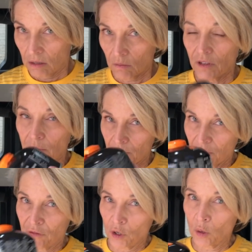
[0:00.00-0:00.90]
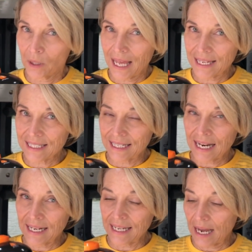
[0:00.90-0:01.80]
Well, the fuel will last like
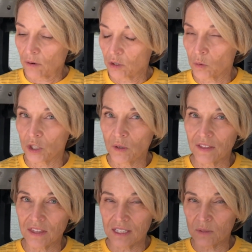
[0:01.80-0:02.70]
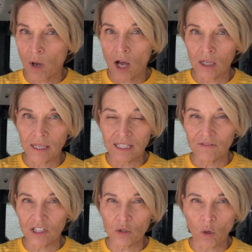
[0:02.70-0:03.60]
90 hours. When you get the small
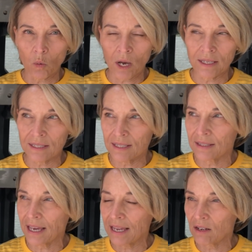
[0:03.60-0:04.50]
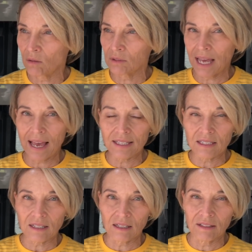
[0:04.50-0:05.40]
individual ones, they don't
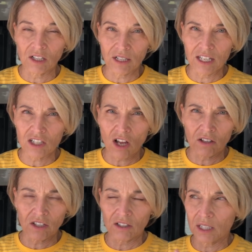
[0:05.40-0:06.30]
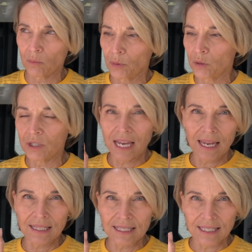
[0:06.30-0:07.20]
last nearly as long. They're little
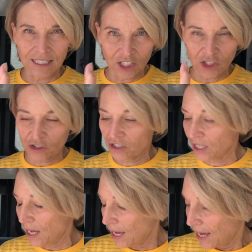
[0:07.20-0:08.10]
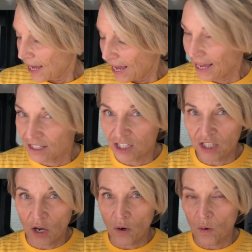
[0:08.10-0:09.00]
butane cylinders. And
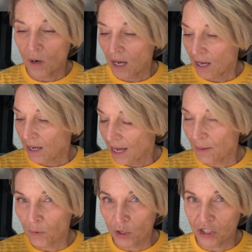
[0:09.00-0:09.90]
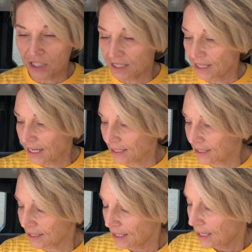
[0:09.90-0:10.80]
so I purchased
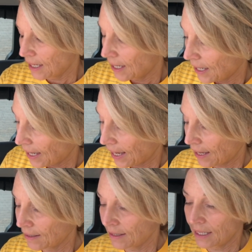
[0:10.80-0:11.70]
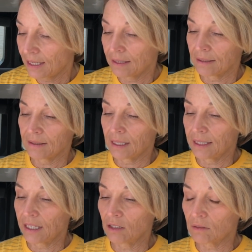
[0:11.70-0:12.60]
this. And the
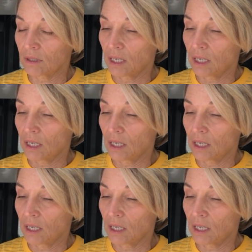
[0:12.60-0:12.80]
little,